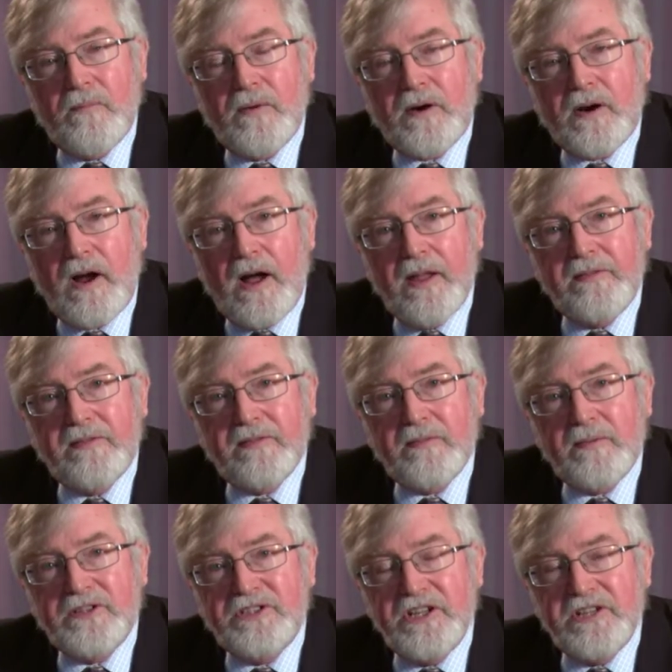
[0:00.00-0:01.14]
We're God's,
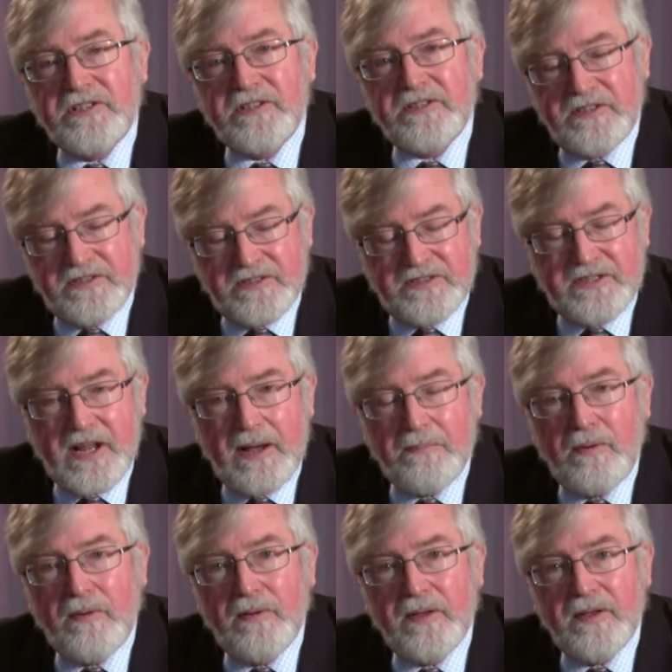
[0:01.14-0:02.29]
we're Jesus'
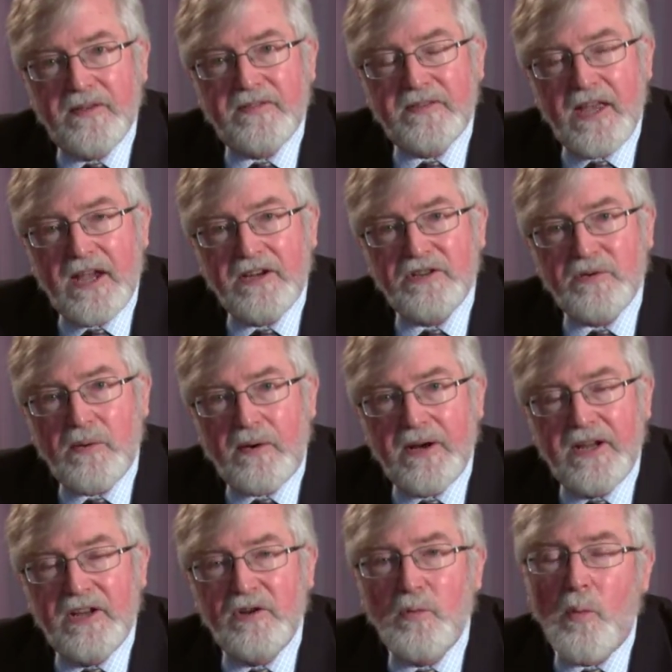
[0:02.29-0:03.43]
temple, his
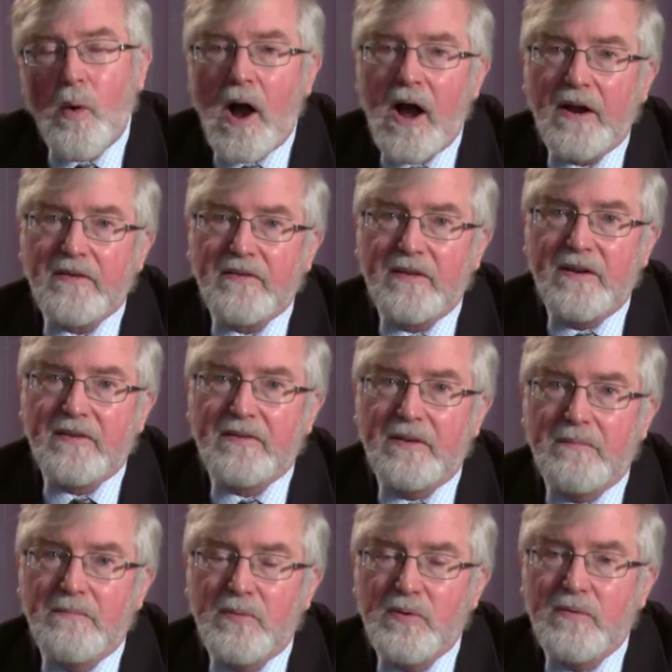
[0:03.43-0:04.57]
sanctuary. He walks in us
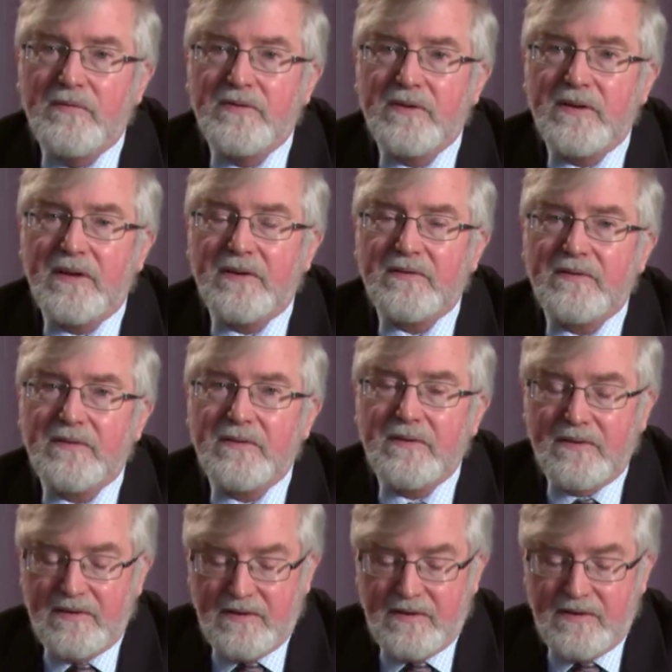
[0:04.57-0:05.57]
and moves in us.